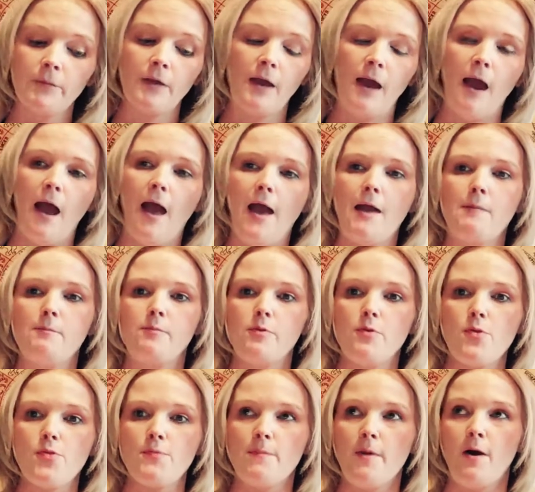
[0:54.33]
April's
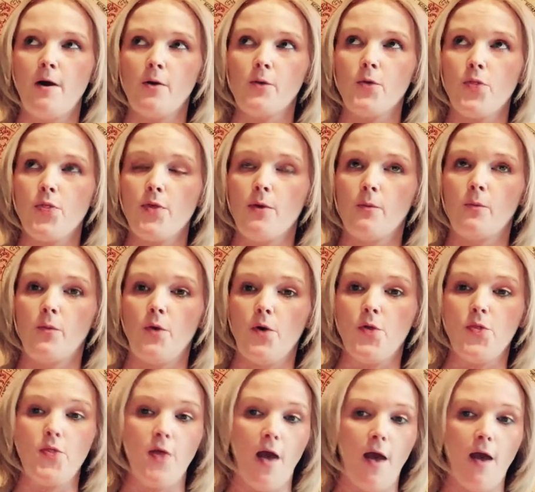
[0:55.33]
box was
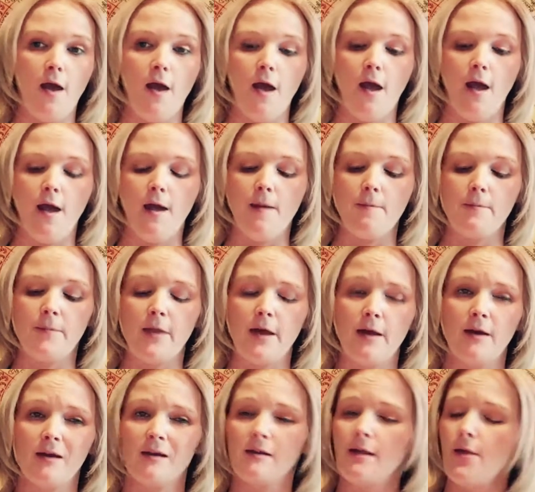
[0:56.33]

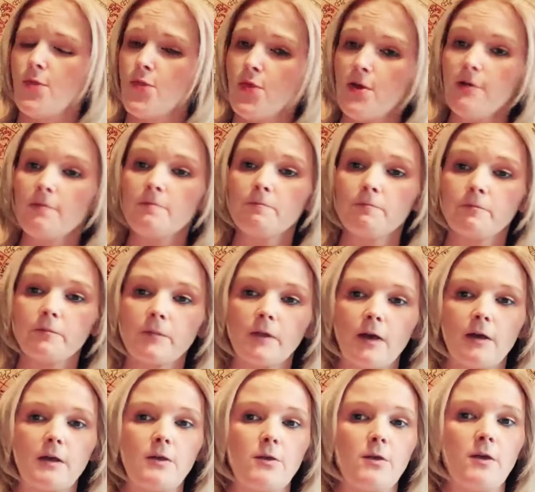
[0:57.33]
cleansing,
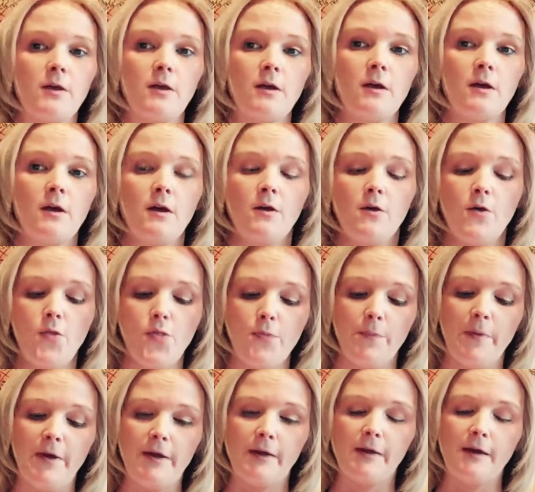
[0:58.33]
like
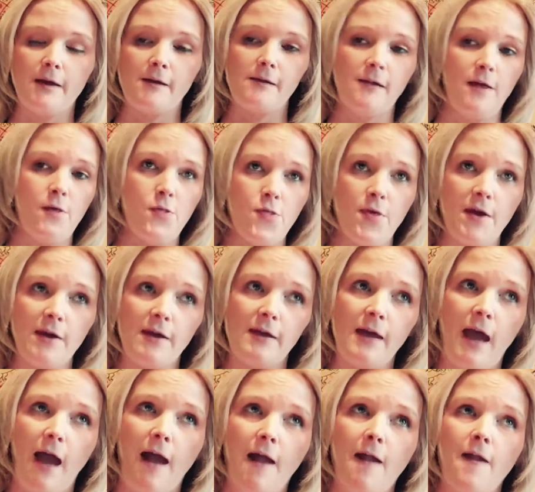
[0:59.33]
spring cleansing,
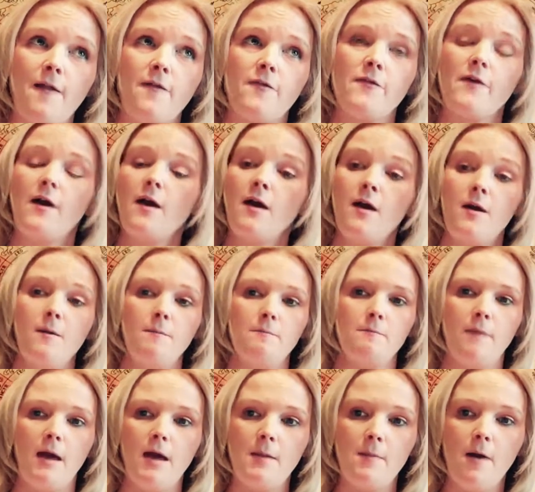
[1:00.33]
and May
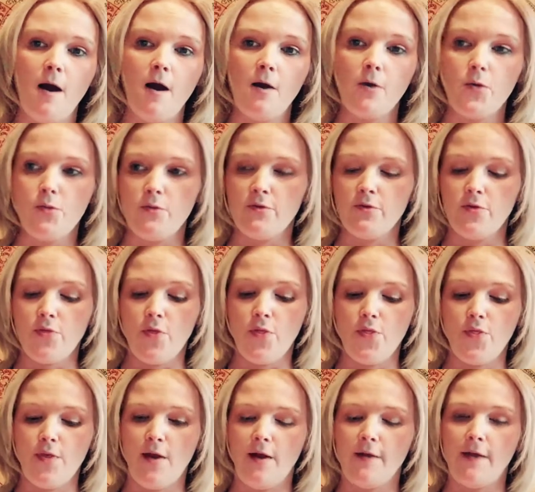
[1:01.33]
box, which is on
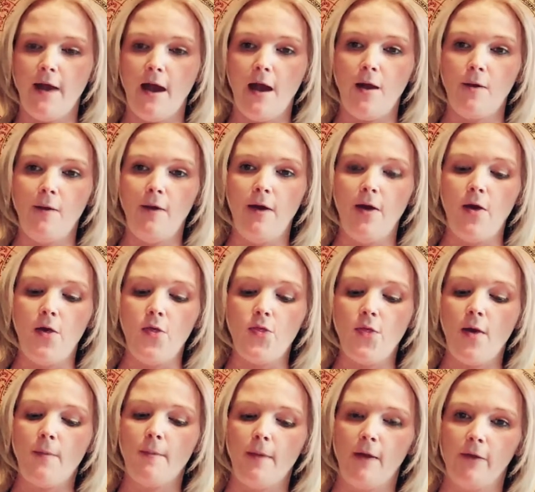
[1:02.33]
sale now, is
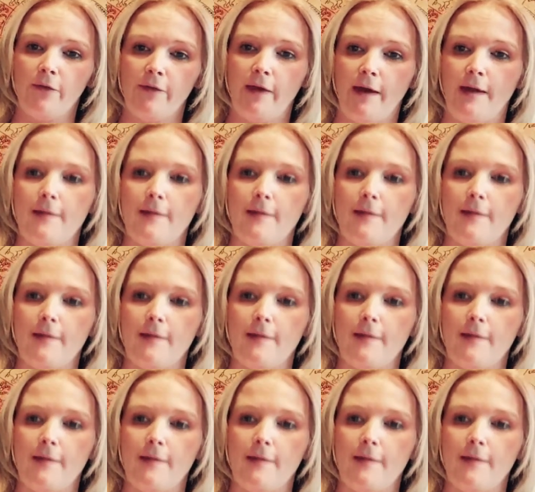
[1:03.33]
Beltane.